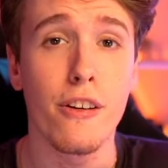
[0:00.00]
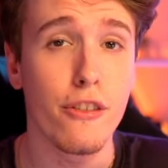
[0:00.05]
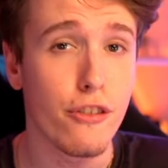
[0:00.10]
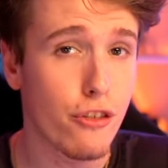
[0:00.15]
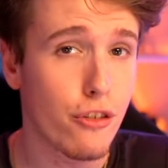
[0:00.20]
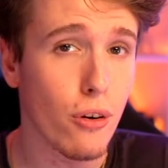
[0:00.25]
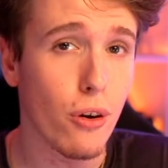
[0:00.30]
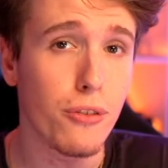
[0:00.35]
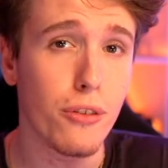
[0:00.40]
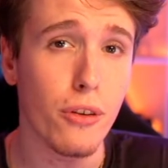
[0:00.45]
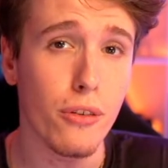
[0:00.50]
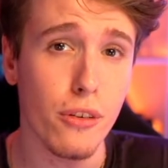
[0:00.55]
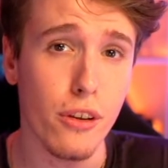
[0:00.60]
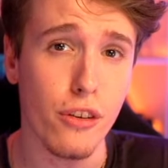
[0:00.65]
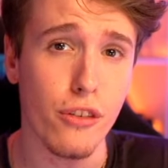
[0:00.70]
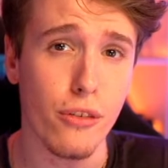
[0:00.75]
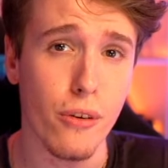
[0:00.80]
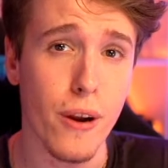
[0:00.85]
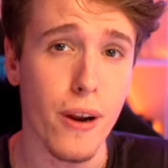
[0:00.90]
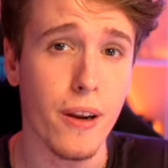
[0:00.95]
should do
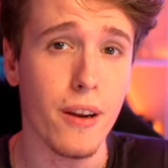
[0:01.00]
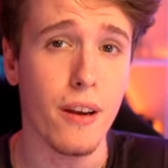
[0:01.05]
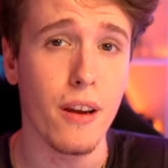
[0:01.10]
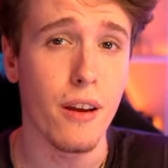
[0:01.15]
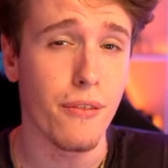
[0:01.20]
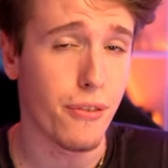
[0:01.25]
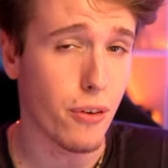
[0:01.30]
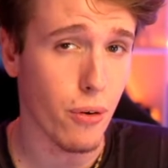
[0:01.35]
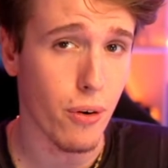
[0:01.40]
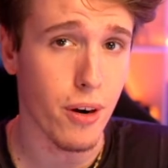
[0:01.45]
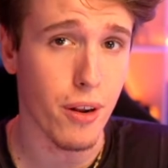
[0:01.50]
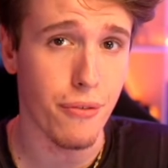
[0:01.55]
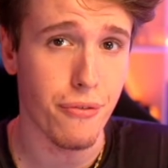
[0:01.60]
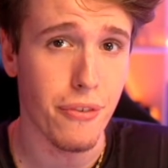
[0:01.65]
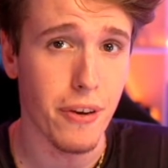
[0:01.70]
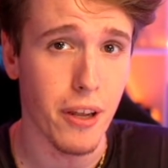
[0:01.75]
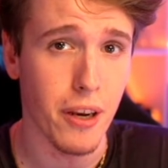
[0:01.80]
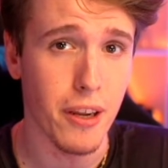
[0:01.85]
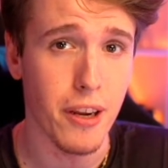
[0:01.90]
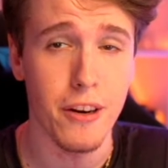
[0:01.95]
the trick if you're an
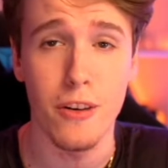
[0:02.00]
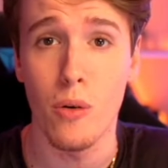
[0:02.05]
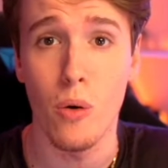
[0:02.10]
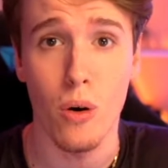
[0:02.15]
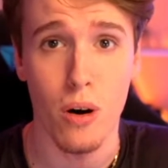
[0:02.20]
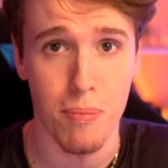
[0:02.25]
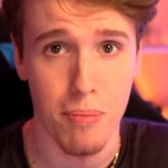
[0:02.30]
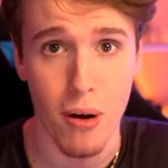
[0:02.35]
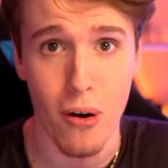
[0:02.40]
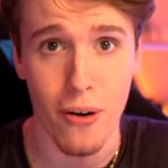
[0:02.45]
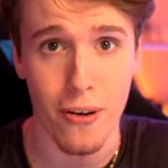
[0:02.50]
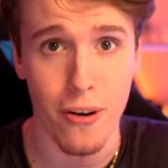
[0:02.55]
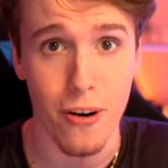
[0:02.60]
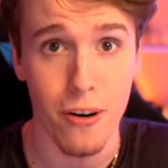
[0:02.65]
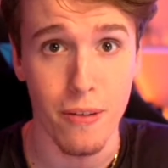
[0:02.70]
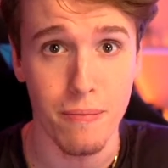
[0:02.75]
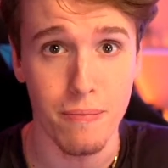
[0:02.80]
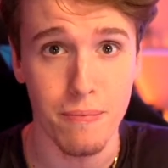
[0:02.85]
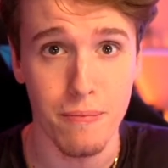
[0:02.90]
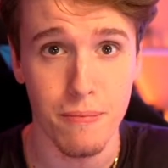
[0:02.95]
affiliate or a
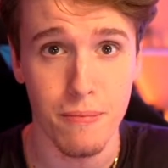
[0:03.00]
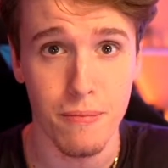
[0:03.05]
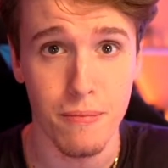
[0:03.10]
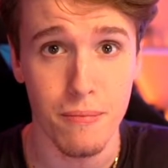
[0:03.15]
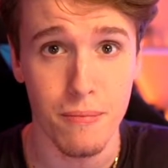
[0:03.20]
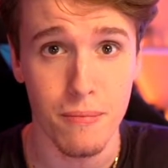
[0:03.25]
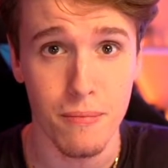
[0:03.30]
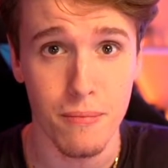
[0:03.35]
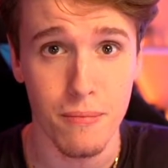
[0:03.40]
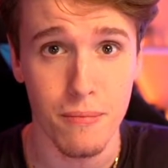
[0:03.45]
partner. I understand